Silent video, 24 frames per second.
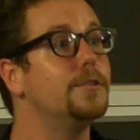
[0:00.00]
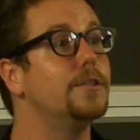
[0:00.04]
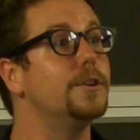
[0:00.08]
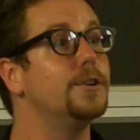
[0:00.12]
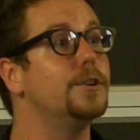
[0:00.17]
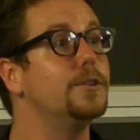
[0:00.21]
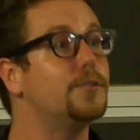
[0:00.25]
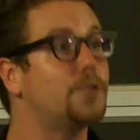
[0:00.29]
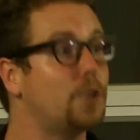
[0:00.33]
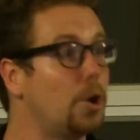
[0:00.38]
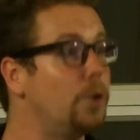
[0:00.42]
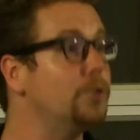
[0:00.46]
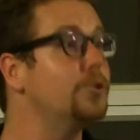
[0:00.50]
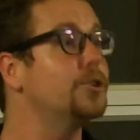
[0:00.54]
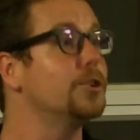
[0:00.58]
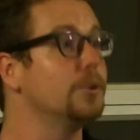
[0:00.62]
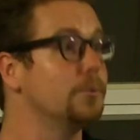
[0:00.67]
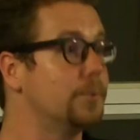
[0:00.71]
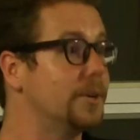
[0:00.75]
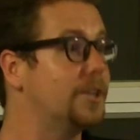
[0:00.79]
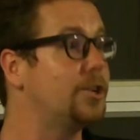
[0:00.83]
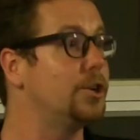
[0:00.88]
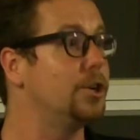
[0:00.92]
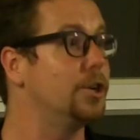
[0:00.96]
the social
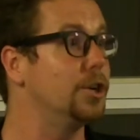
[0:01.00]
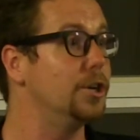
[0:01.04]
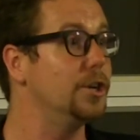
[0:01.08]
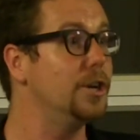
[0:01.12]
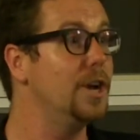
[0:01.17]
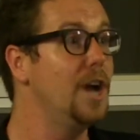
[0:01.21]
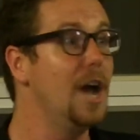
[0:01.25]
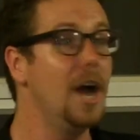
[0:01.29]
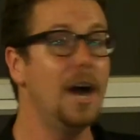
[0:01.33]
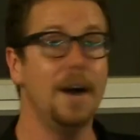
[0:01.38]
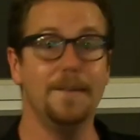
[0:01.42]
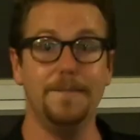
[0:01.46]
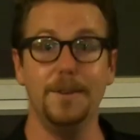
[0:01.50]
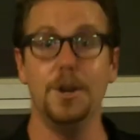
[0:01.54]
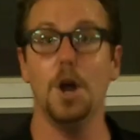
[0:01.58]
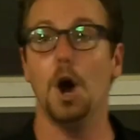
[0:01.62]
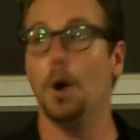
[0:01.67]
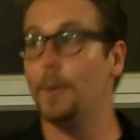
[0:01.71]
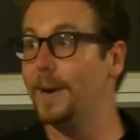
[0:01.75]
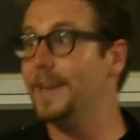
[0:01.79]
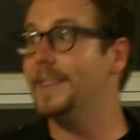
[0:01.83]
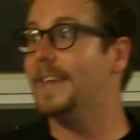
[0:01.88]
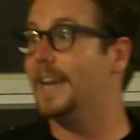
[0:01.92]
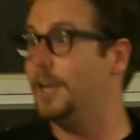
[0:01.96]
return of
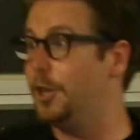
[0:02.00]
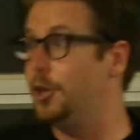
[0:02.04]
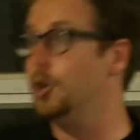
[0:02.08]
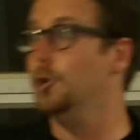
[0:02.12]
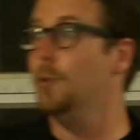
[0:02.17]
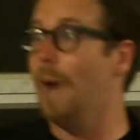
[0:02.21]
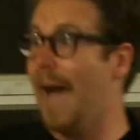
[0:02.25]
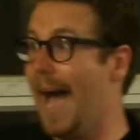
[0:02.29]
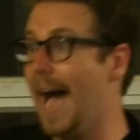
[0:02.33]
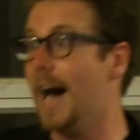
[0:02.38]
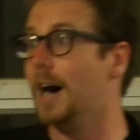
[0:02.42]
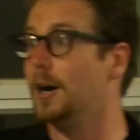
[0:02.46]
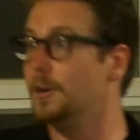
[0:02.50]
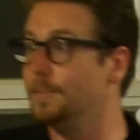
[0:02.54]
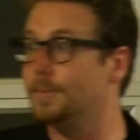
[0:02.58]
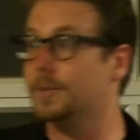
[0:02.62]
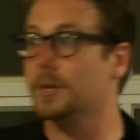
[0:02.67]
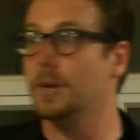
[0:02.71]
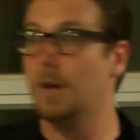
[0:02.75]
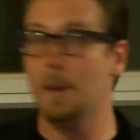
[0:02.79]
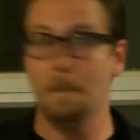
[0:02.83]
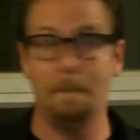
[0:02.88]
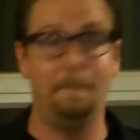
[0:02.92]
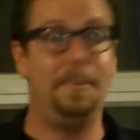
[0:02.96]
knowing that you helped
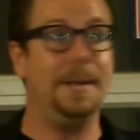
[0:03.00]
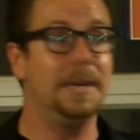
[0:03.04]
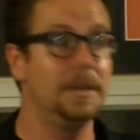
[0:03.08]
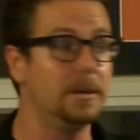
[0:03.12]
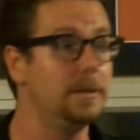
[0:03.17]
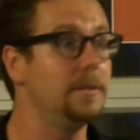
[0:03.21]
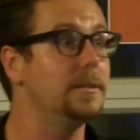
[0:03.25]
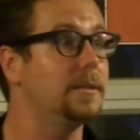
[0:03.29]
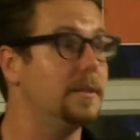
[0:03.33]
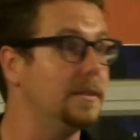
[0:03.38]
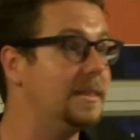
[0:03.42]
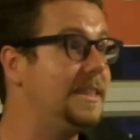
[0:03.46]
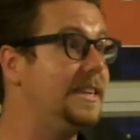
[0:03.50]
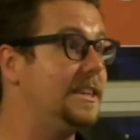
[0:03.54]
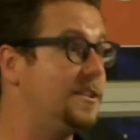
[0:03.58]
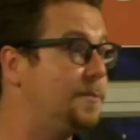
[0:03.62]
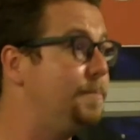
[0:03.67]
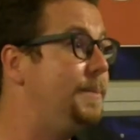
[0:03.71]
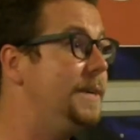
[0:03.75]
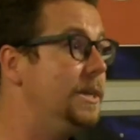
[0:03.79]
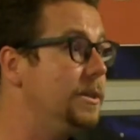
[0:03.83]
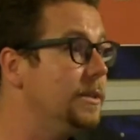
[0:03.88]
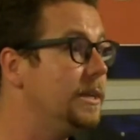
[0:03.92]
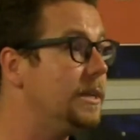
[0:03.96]
build this
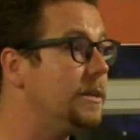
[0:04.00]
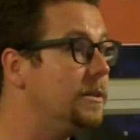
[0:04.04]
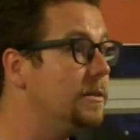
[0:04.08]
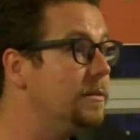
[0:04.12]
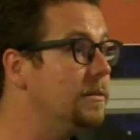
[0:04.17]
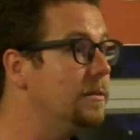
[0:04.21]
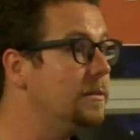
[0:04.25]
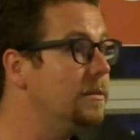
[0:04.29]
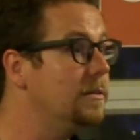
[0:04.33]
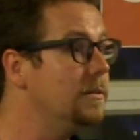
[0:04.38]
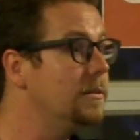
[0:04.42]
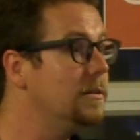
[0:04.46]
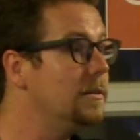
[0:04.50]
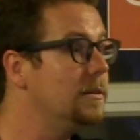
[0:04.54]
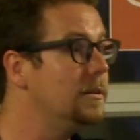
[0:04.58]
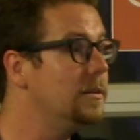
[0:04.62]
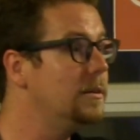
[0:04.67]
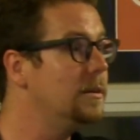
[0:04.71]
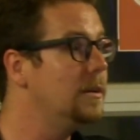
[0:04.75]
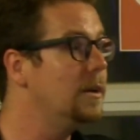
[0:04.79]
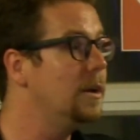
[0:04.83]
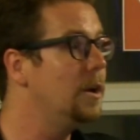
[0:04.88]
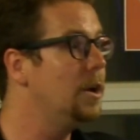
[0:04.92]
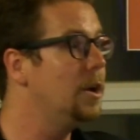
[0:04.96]
building.
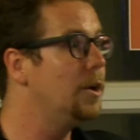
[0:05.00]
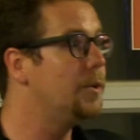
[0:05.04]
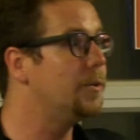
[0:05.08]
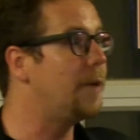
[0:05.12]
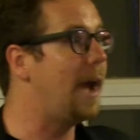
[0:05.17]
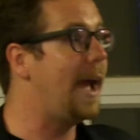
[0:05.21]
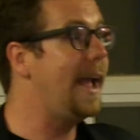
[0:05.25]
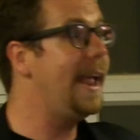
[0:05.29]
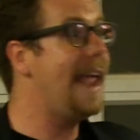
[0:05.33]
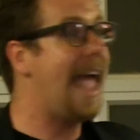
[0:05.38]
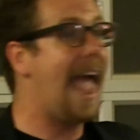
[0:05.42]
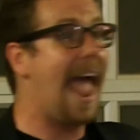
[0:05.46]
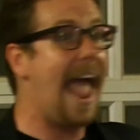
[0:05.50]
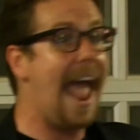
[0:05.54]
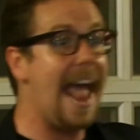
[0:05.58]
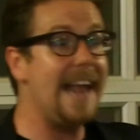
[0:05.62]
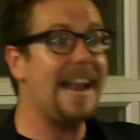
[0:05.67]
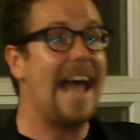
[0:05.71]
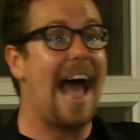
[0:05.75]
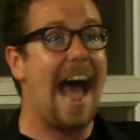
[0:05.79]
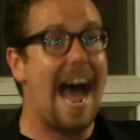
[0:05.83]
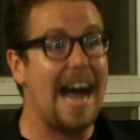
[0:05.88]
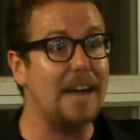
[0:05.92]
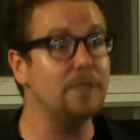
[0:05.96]
Right? And
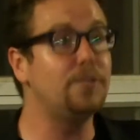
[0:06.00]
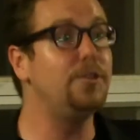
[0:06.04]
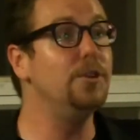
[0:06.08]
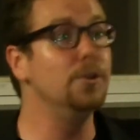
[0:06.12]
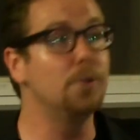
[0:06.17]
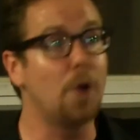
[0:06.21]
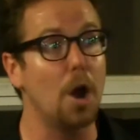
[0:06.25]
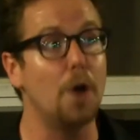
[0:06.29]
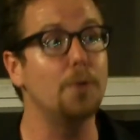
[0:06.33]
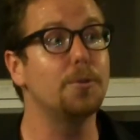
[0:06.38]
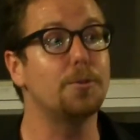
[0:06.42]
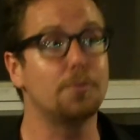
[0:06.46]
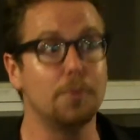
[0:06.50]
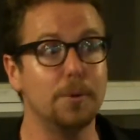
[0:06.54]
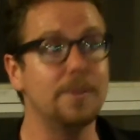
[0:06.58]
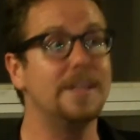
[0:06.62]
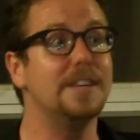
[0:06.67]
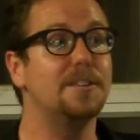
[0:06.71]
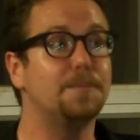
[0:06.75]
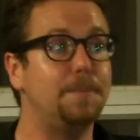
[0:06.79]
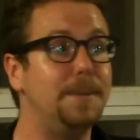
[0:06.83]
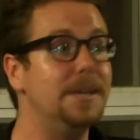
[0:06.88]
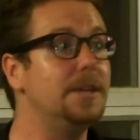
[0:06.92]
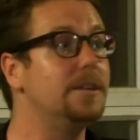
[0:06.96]
as you go through
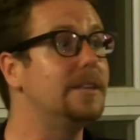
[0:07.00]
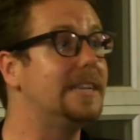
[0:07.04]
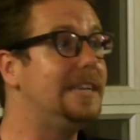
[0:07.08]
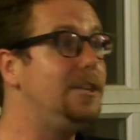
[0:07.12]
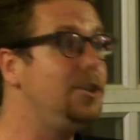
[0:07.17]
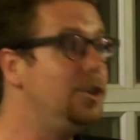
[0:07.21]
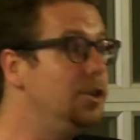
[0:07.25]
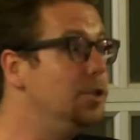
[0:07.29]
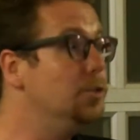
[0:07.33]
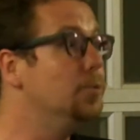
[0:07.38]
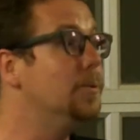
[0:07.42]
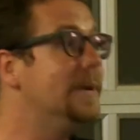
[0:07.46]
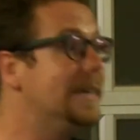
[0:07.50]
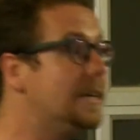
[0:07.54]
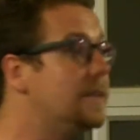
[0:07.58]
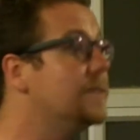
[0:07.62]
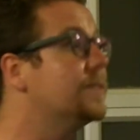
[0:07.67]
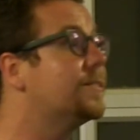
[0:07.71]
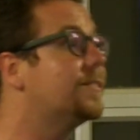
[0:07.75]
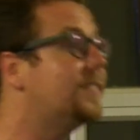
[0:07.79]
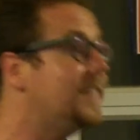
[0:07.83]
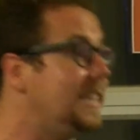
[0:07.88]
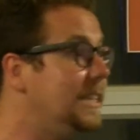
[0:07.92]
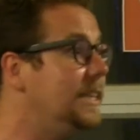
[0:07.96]
this building, you
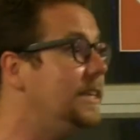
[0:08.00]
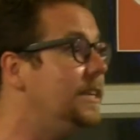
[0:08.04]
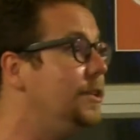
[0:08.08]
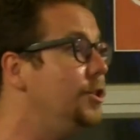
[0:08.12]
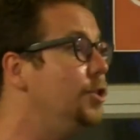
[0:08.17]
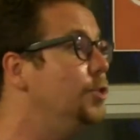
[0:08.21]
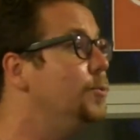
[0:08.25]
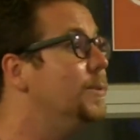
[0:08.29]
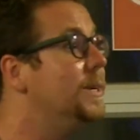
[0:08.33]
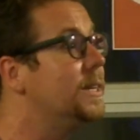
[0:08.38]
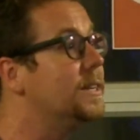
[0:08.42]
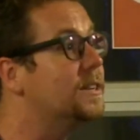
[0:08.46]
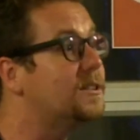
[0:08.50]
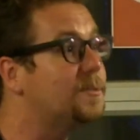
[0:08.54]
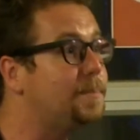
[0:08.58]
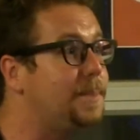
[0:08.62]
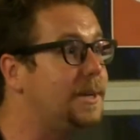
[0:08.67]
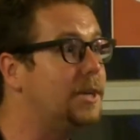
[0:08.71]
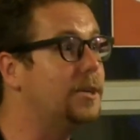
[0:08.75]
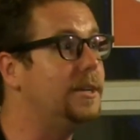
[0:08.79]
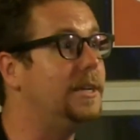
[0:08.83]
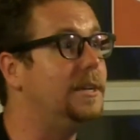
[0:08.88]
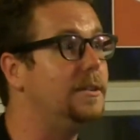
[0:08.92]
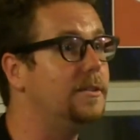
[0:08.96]
will
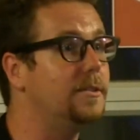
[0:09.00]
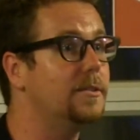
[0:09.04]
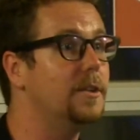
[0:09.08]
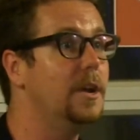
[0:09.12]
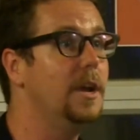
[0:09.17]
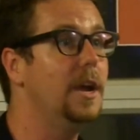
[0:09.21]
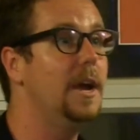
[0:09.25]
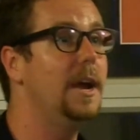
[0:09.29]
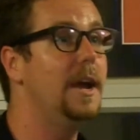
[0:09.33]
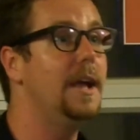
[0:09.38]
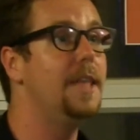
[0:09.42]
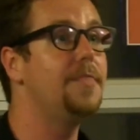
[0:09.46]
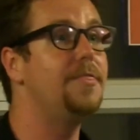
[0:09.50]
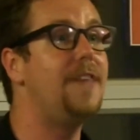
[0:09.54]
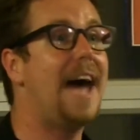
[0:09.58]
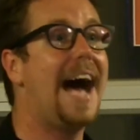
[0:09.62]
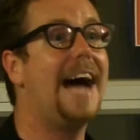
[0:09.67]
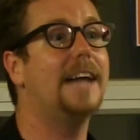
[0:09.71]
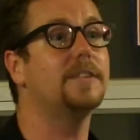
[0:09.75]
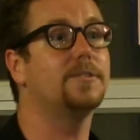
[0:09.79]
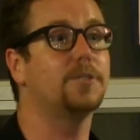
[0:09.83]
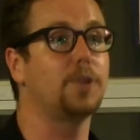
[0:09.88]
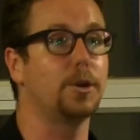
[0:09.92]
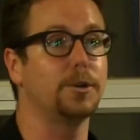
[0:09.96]
experience
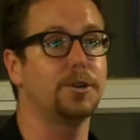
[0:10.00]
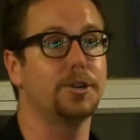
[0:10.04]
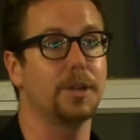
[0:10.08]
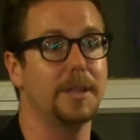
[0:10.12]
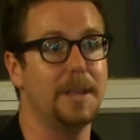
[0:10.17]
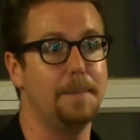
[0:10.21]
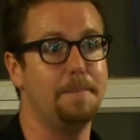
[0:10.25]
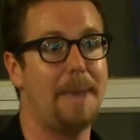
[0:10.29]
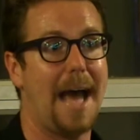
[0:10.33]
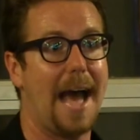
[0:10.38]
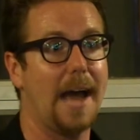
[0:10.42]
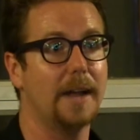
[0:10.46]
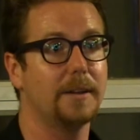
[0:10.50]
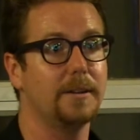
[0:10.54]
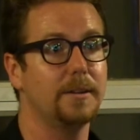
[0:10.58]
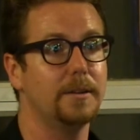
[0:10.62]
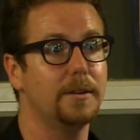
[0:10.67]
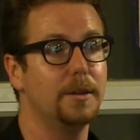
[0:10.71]
that social impact.